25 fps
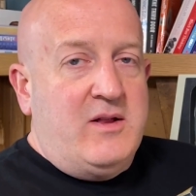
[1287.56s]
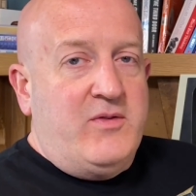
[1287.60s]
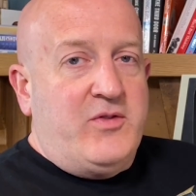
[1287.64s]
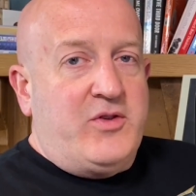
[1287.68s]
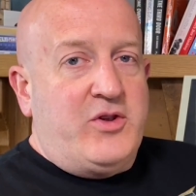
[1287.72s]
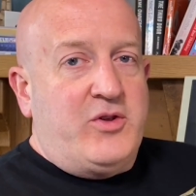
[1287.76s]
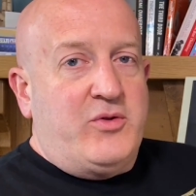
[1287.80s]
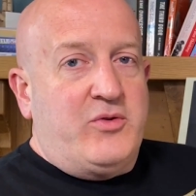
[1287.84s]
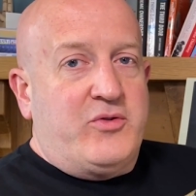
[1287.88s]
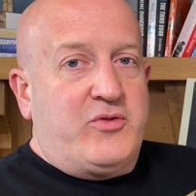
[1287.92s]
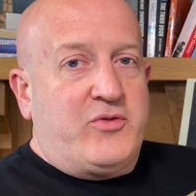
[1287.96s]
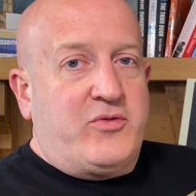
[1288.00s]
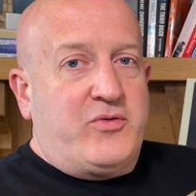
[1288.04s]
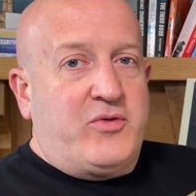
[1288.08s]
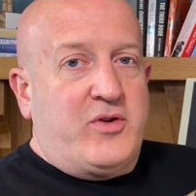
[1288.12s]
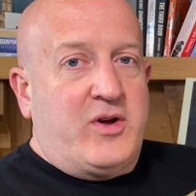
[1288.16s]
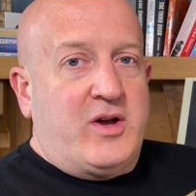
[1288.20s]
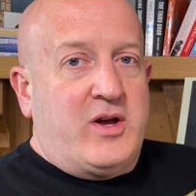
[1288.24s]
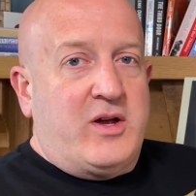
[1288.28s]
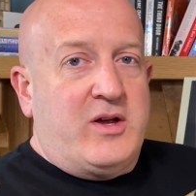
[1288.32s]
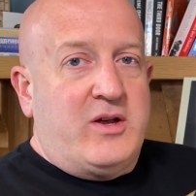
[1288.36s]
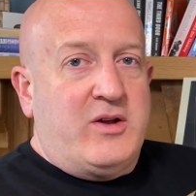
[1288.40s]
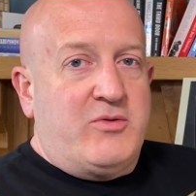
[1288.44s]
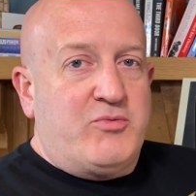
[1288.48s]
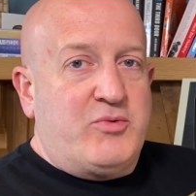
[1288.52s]
used
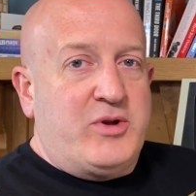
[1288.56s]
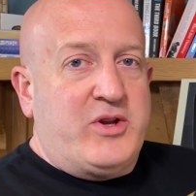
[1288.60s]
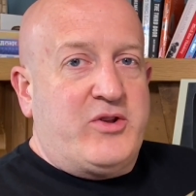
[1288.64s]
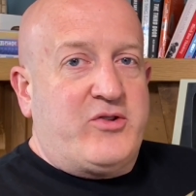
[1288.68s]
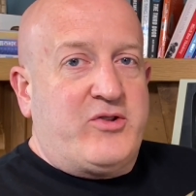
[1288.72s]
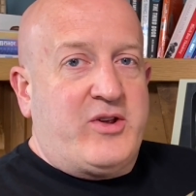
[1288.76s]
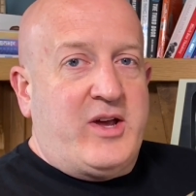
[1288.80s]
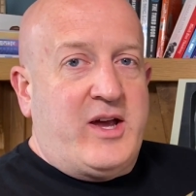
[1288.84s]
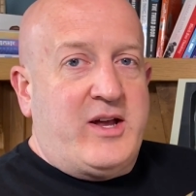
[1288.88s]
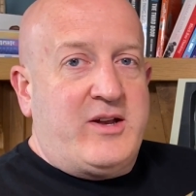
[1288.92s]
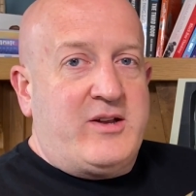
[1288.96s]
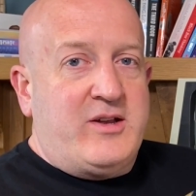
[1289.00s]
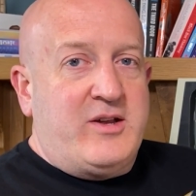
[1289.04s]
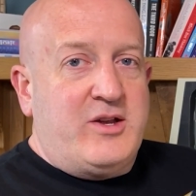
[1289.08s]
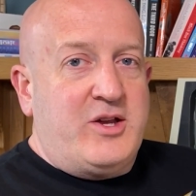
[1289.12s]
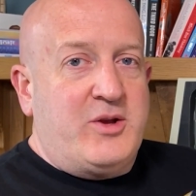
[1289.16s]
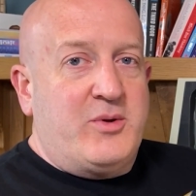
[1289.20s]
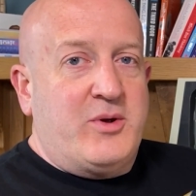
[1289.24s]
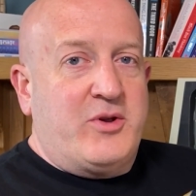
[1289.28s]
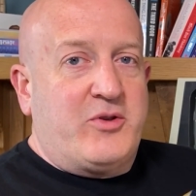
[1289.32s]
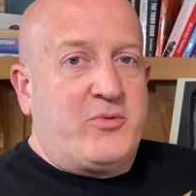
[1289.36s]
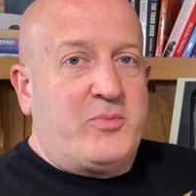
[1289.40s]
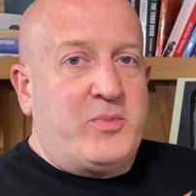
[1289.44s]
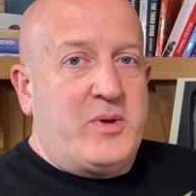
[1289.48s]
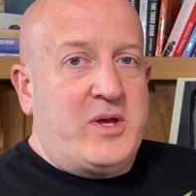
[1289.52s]
for reset
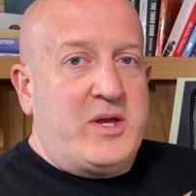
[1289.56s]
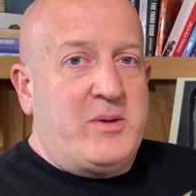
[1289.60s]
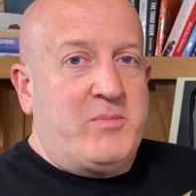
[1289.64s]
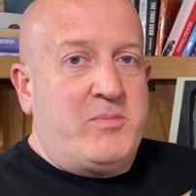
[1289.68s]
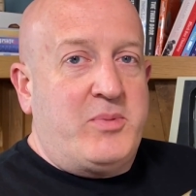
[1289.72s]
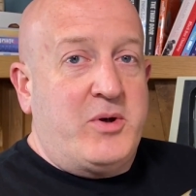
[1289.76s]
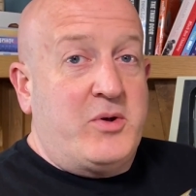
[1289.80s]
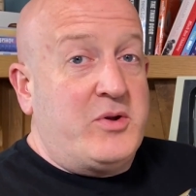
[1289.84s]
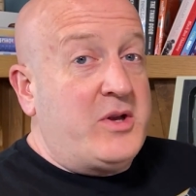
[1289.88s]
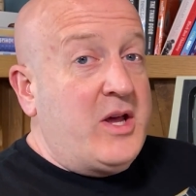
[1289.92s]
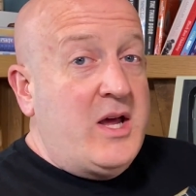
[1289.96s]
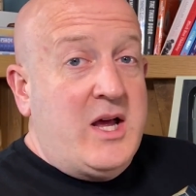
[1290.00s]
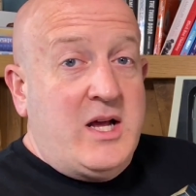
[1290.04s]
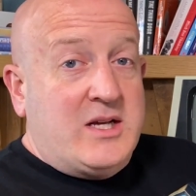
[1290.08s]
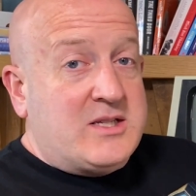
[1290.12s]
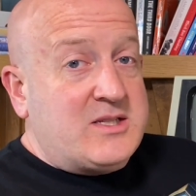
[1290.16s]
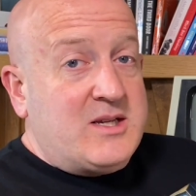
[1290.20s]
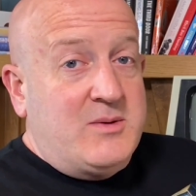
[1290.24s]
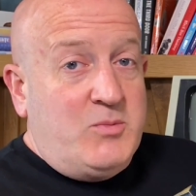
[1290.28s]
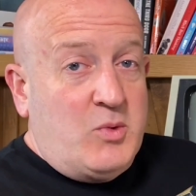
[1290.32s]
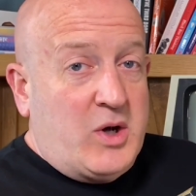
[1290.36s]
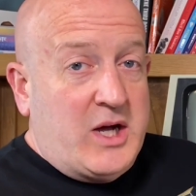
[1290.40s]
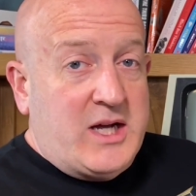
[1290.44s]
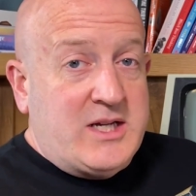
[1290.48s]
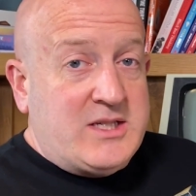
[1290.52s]
USB boot.
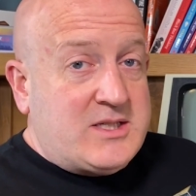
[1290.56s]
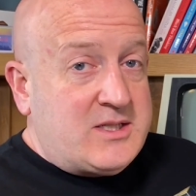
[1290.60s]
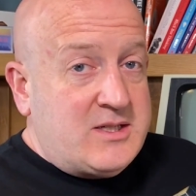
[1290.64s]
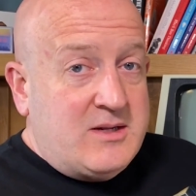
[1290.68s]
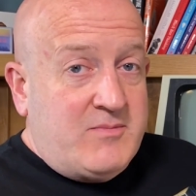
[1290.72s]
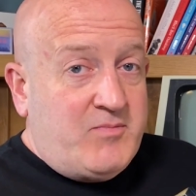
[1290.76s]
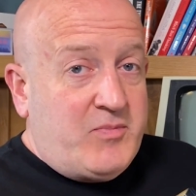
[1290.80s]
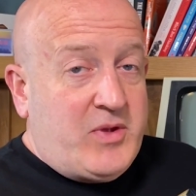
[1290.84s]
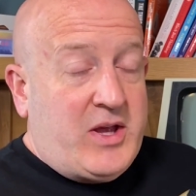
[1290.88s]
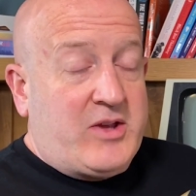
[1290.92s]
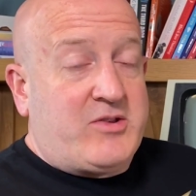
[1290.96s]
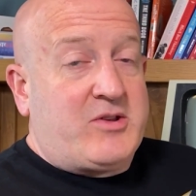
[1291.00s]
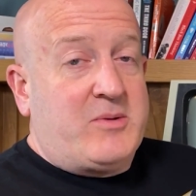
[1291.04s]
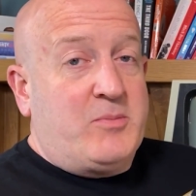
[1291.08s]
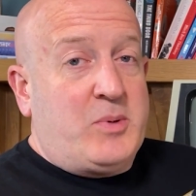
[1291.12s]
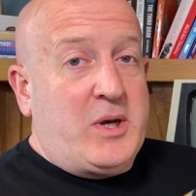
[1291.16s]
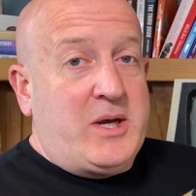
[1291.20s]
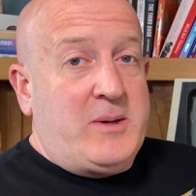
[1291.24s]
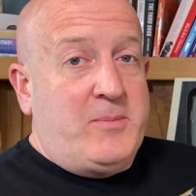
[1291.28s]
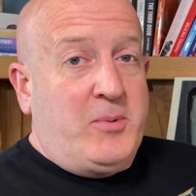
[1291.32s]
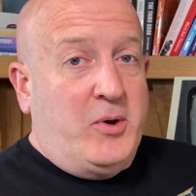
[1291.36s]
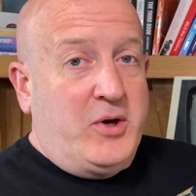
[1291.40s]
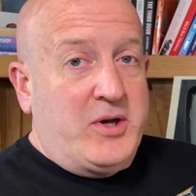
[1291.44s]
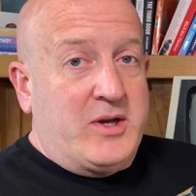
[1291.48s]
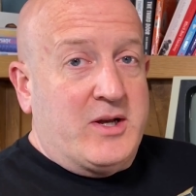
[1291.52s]
Some ways that's completely
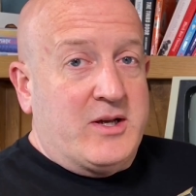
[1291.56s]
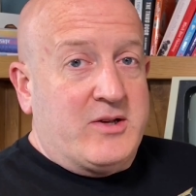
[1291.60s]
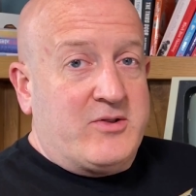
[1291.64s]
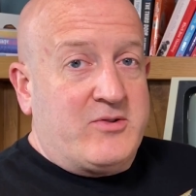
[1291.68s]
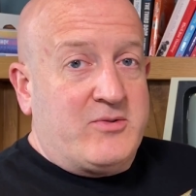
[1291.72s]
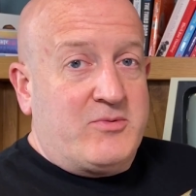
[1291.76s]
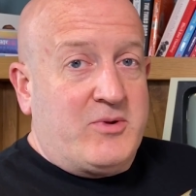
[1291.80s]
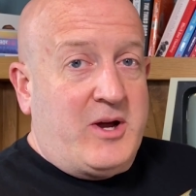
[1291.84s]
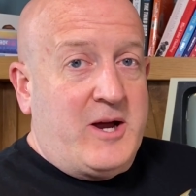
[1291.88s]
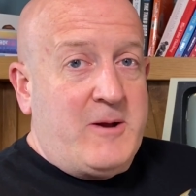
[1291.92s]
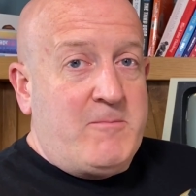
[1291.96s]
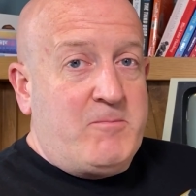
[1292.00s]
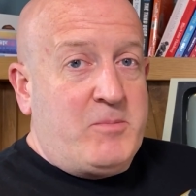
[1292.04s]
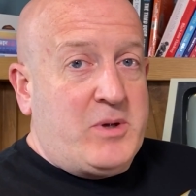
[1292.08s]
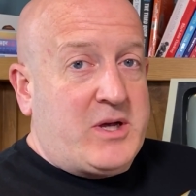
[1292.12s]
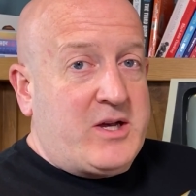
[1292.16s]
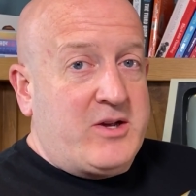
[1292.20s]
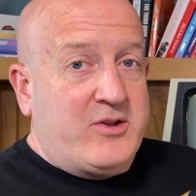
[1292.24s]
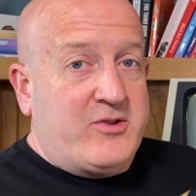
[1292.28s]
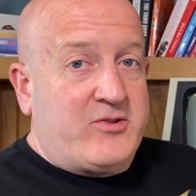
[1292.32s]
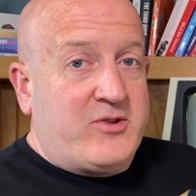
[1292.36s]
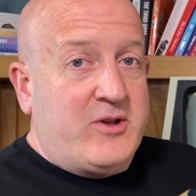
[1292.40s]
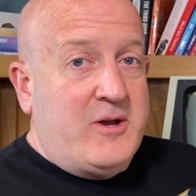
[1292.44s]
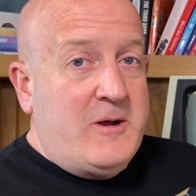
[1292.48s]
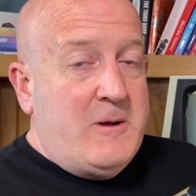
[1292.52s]
pointless, right?
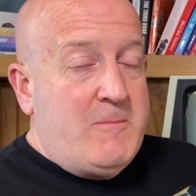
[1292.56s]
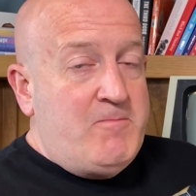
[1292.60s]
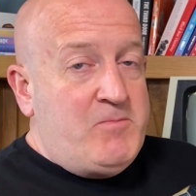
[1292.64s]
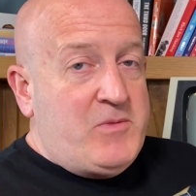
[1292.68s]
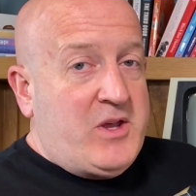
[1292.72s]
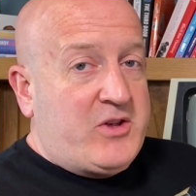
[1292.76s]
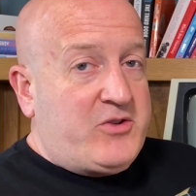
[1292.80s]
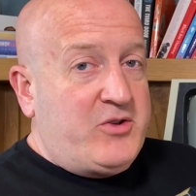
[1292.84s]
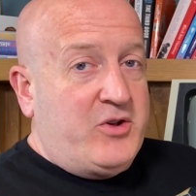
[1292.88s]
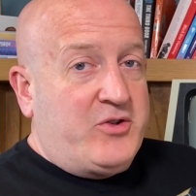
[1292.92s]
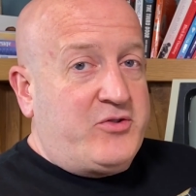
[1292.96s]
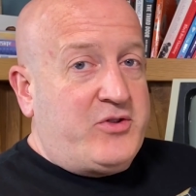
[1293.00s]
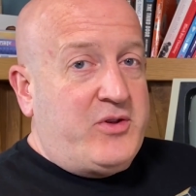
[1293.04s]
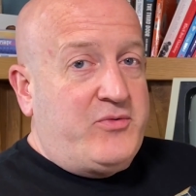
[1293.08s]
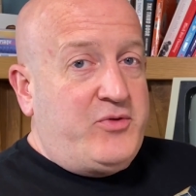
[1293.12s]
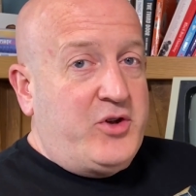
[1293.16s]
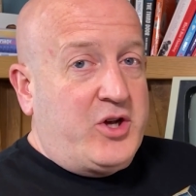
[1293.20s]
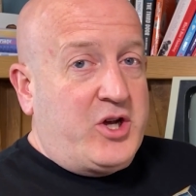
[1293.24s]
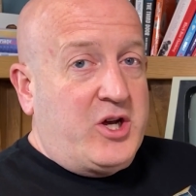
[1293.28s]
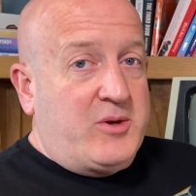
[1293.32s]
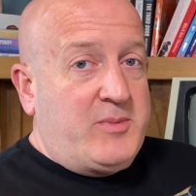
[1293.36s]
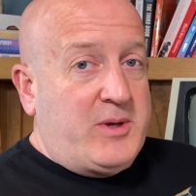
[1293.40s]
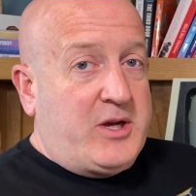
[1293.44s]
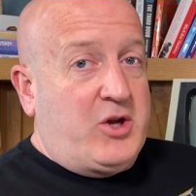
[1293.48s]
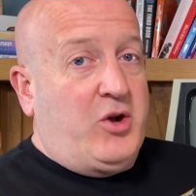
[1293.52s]
Because it's not as if you're
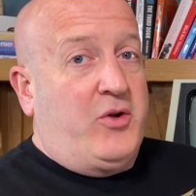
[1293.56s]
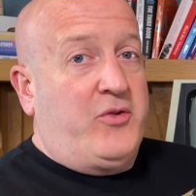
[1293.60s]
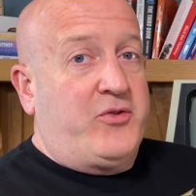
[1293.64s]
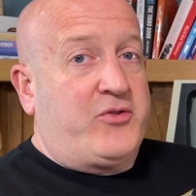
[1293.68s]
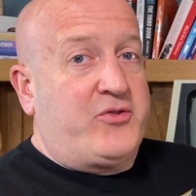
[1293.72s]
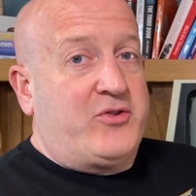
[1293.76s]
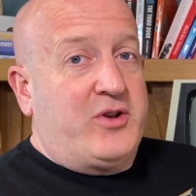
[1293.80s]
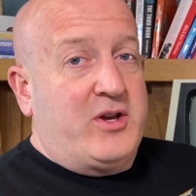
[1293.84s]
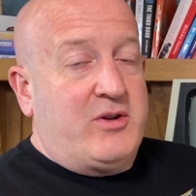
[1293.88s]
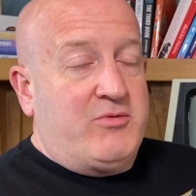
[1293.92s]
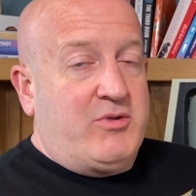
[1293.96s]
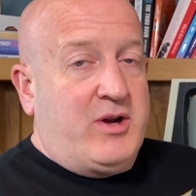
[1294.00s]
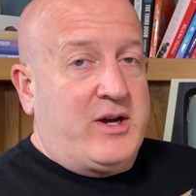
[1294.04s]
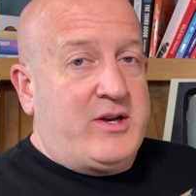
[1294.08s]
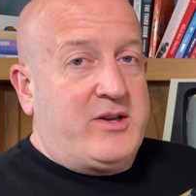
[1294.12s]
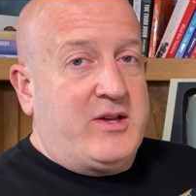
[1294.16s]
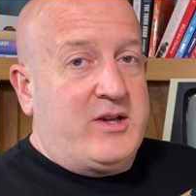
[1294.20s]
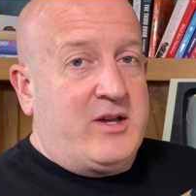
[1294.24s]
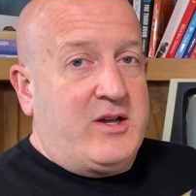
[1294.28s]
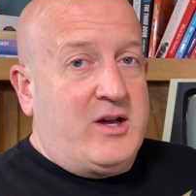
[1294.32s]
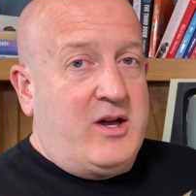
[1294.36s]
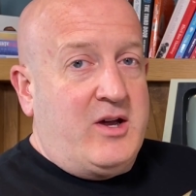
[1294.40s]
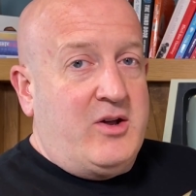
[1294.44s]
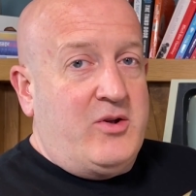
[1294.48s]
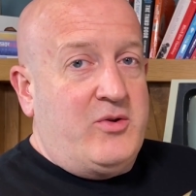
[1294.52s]
going to be constantly writing
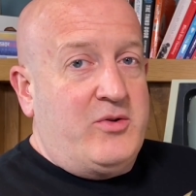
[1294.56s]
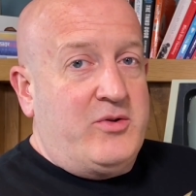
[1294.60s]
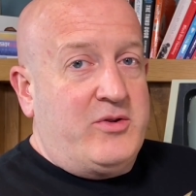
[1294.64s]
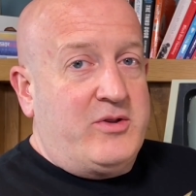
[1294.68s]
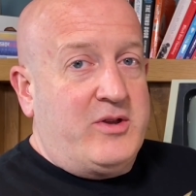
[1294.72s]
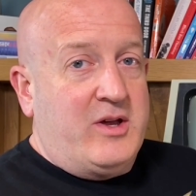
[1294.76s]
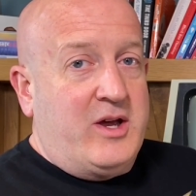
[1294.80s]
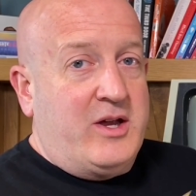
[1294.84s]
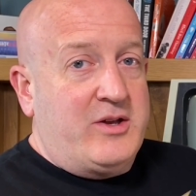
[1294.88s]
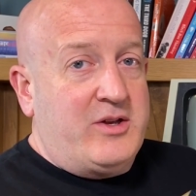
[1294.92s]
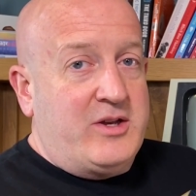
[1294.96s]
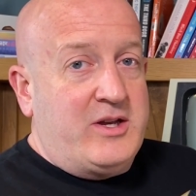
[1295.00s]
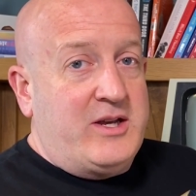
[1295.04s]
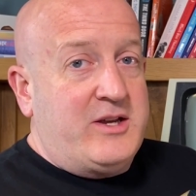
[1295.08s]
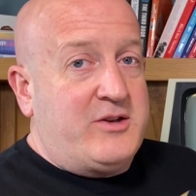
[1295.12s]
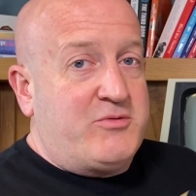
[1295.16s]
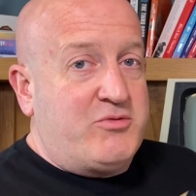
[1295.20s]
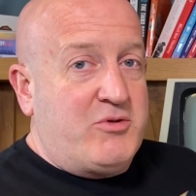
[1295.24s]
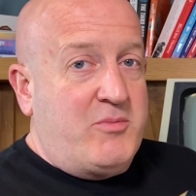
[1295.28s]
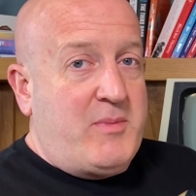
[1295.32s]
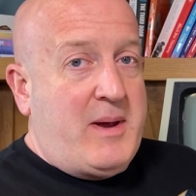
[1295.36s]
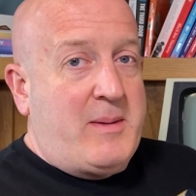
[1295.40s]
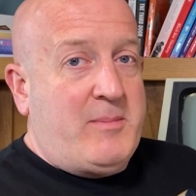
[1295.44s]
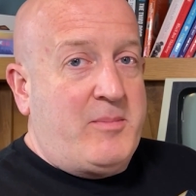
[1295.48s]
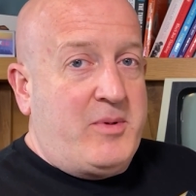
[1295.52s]
code and you need to
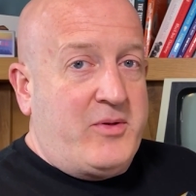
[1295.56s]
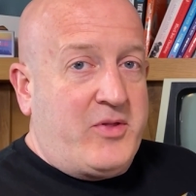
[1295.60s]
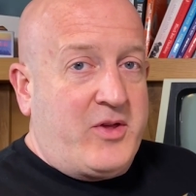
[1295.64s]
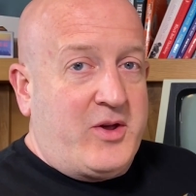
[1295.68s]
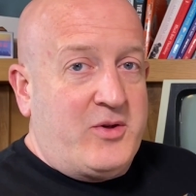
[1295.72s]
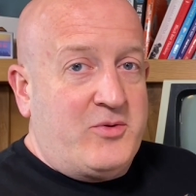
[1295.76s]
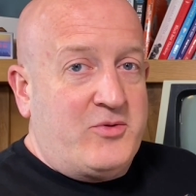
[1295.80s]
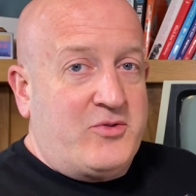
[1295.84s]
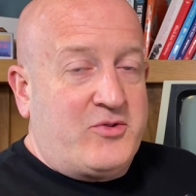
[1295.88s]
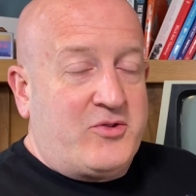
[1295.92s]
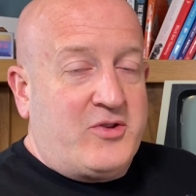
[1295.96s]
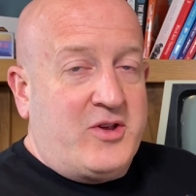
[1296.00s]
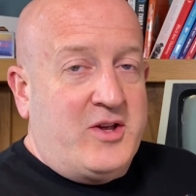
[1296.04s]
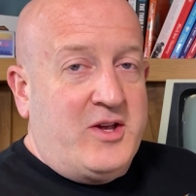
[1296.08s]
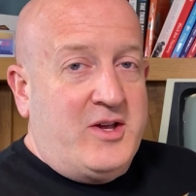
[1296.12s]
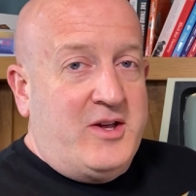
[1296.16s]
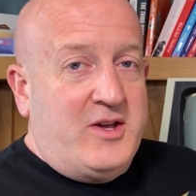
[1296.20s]
remember those